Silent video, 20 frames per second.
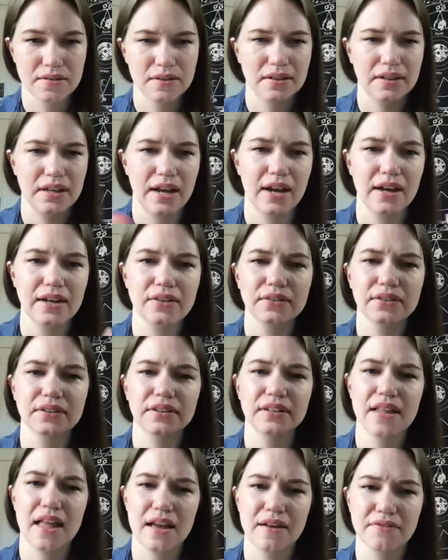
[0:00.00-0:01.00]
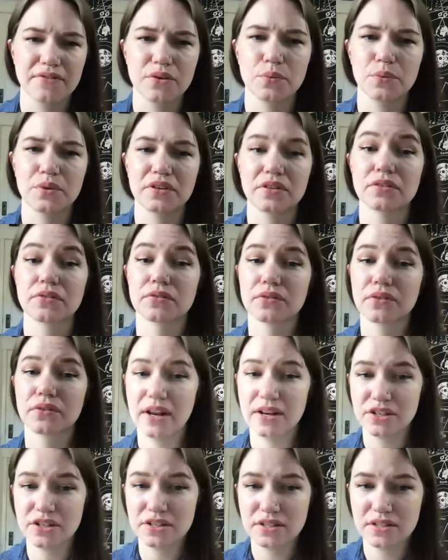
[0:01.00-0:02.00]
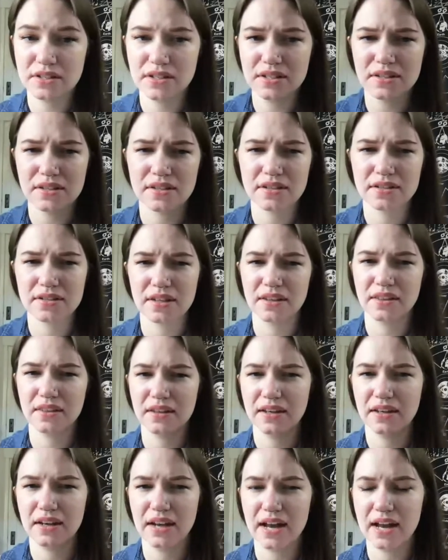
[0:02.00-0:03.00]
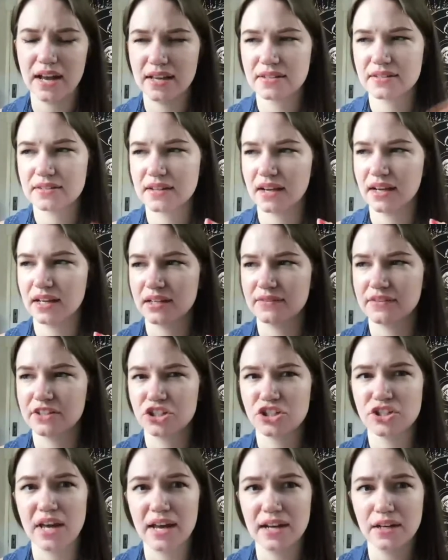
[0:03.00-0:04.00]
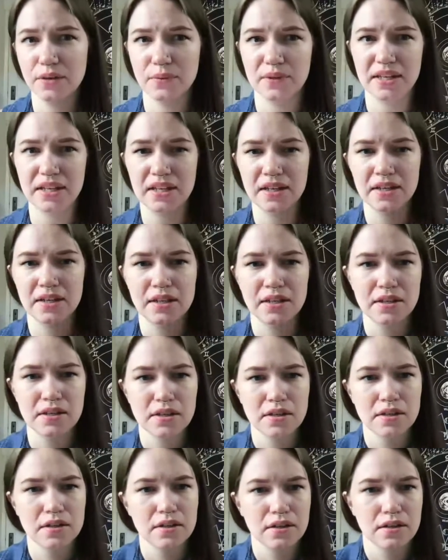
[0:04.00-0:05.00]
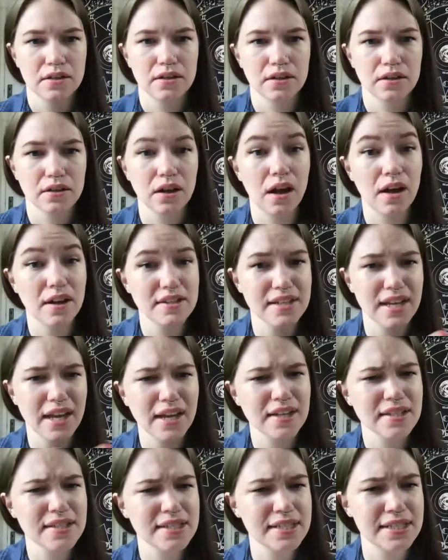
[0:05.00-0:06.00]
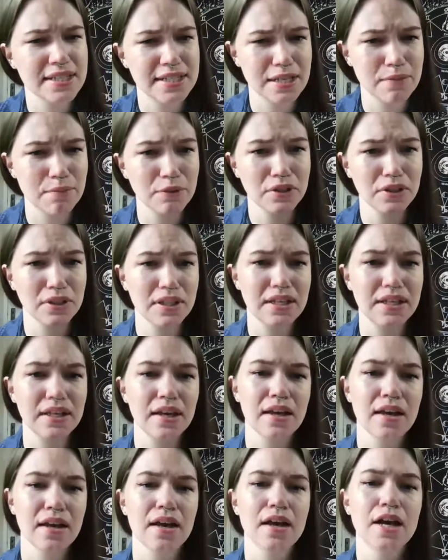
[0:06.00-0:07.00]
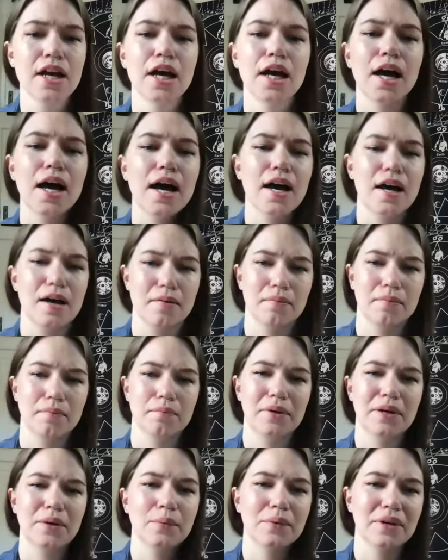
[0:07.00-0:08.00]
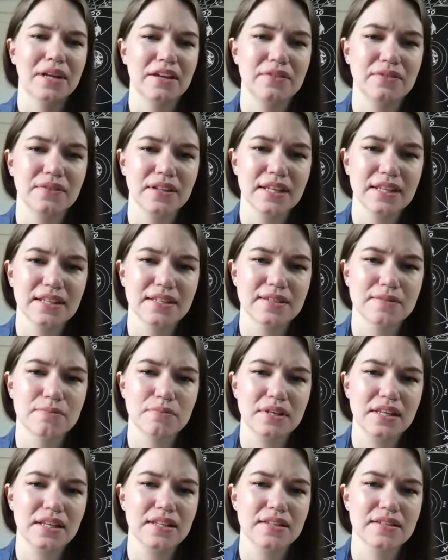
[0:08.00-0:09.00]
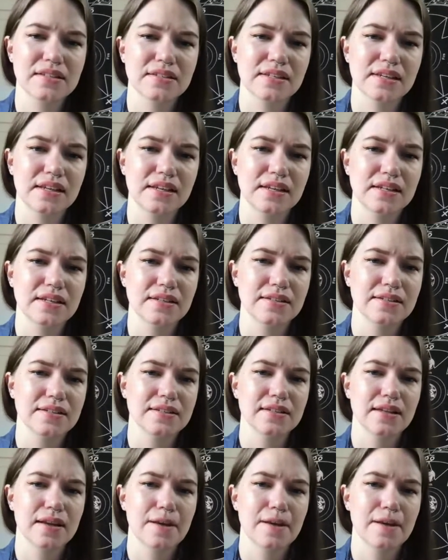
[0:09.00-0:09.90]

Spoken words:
Now, I don't love the word righteousness because I think it has kind of a shadowy context typically, but what I feel like this means is